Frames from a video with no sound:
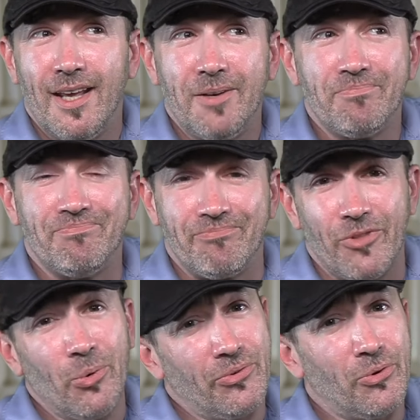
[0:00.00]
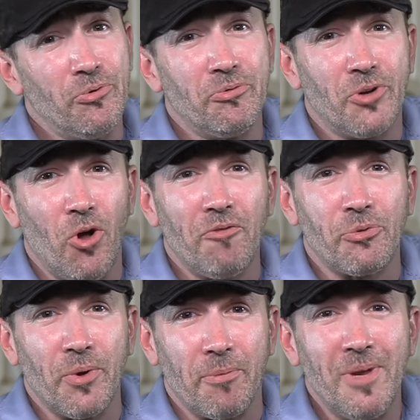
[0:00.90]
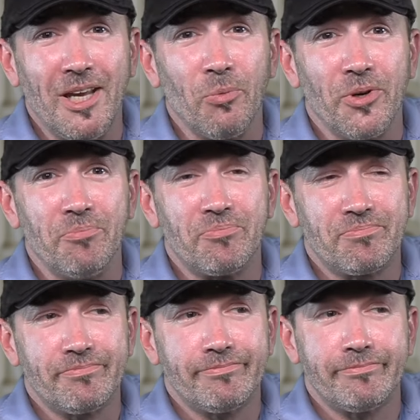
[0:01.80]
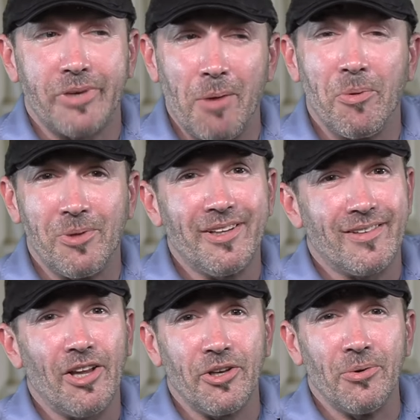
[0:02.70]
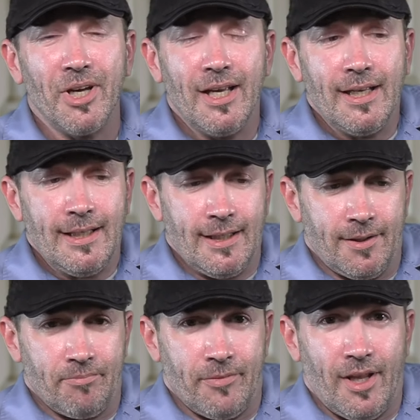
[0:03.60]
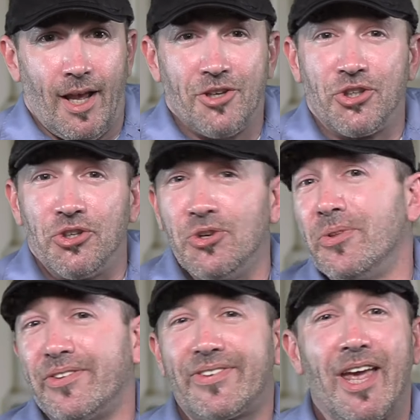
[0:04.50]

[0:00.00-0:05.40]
And those who've golfed with me would probably tell you I should do the